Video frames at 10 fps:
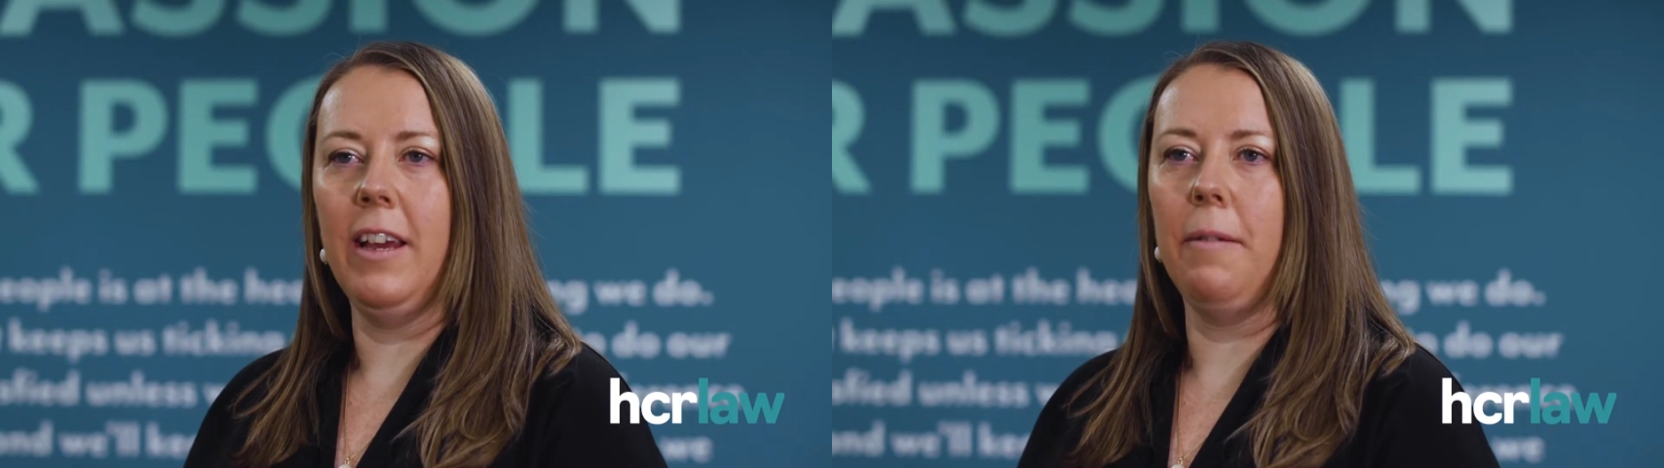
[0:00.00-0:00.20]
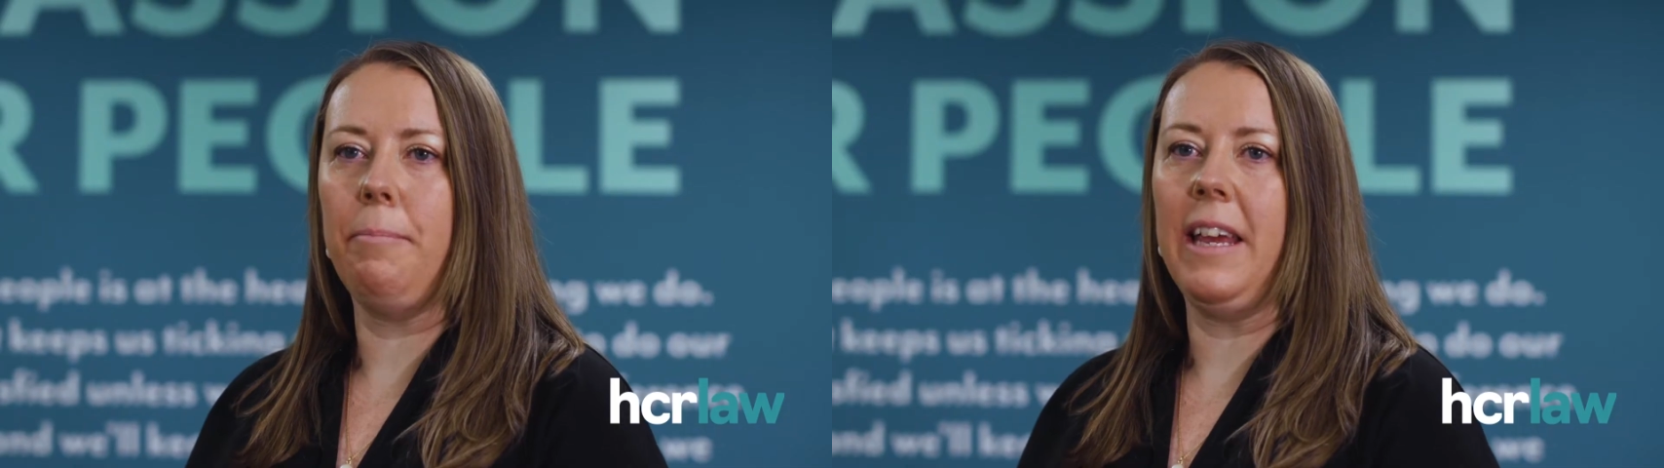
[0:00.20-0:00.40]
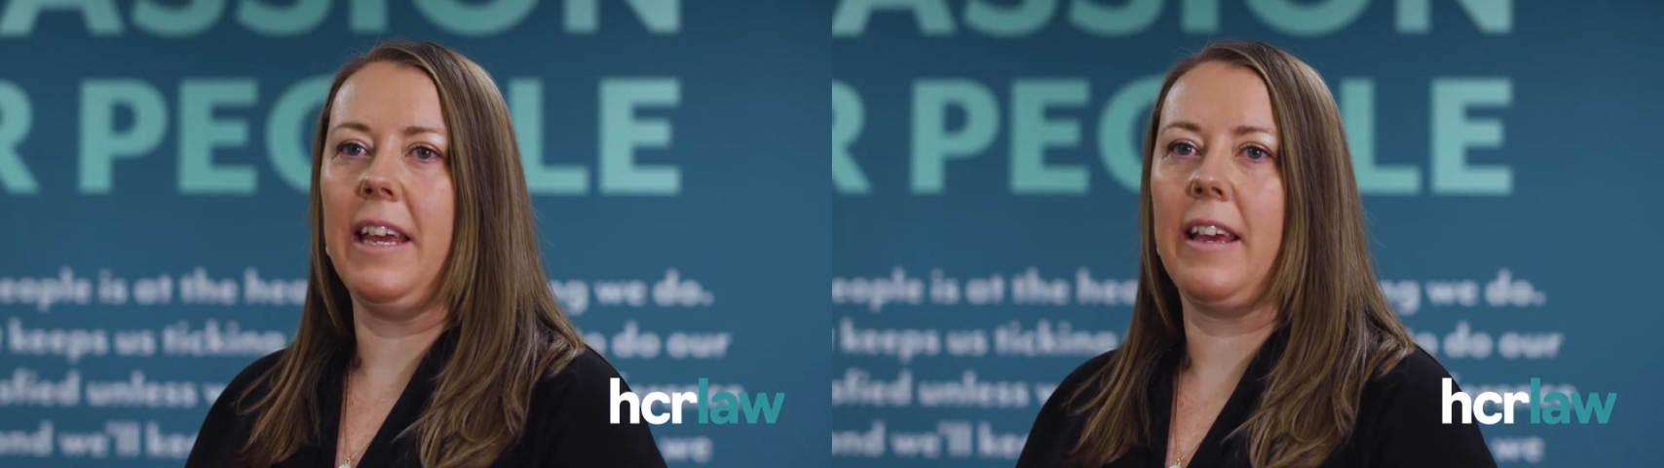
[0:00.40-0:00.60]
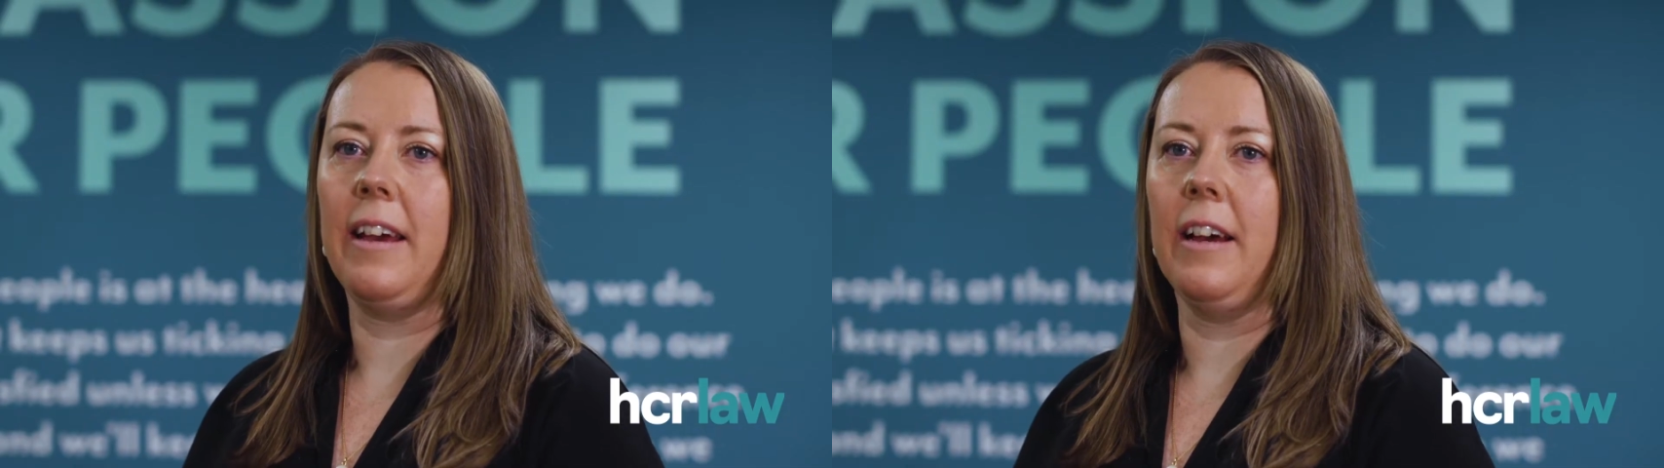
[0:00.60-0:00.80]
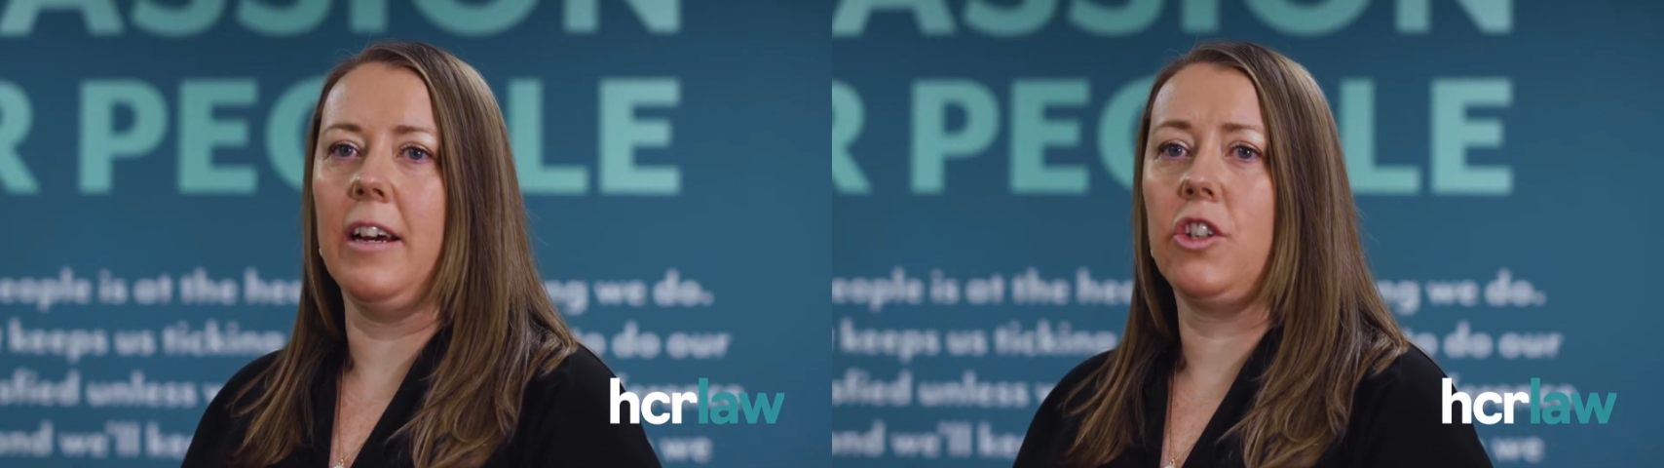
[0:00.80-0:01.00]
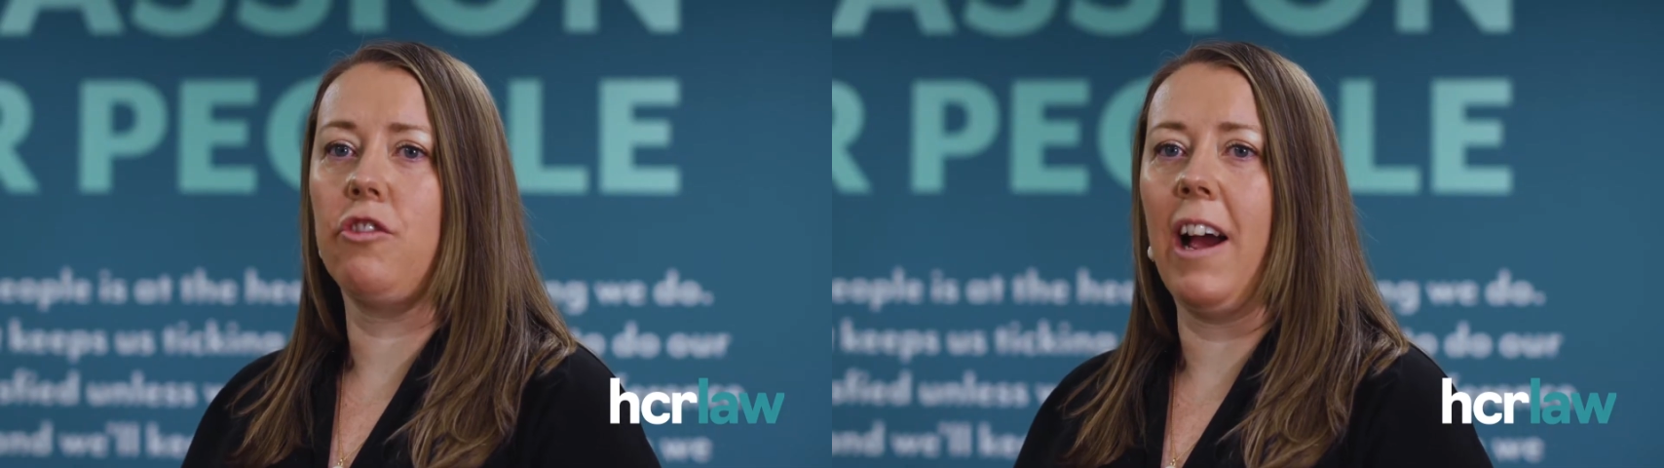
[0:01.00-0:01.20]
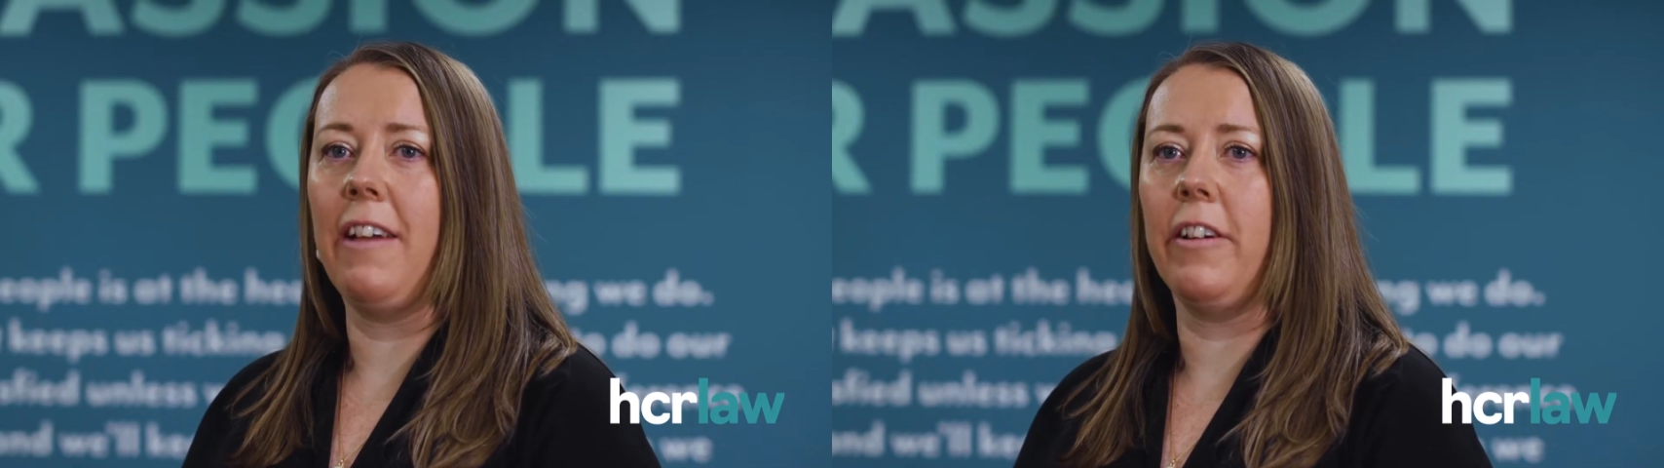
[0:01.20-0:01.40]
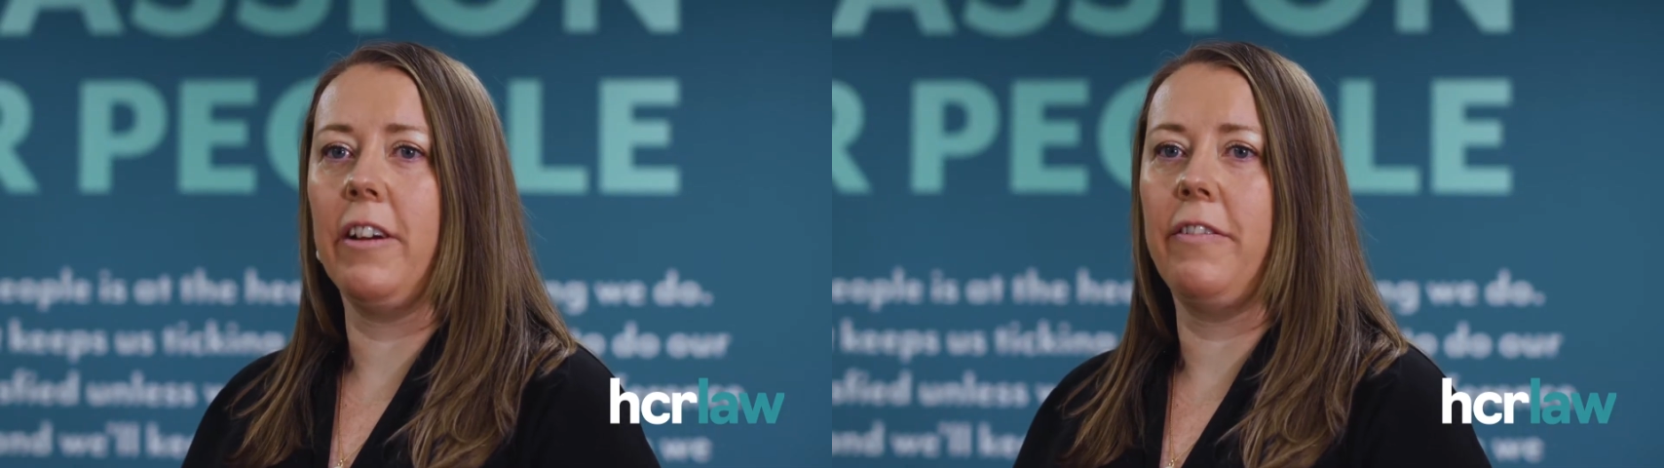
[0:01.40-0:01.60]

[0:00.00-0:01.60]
a big driver